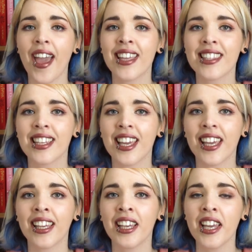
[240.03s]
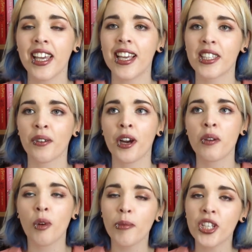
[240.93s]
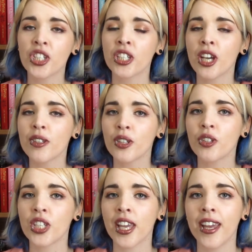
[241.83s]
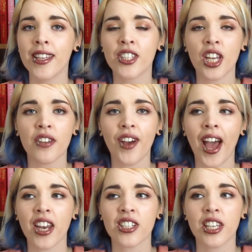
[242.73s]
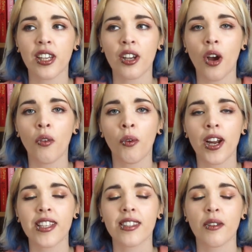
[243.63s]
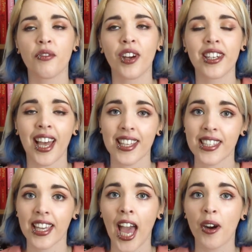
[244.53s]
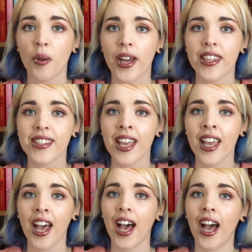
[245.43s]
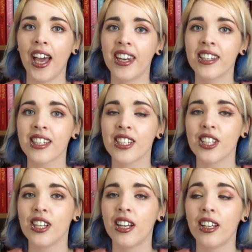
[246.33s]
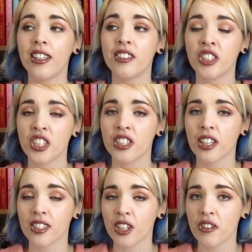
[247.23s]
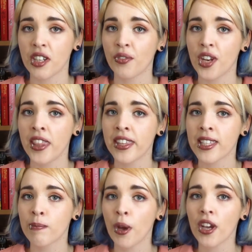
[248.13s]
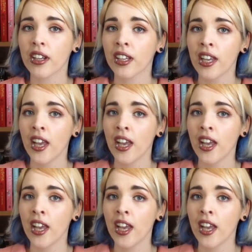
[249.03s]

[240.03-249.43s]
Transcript: Ainsley is her own woman, she knows who she is. Jennifer Ashley writes some fantastic heroines and she does no different in this book.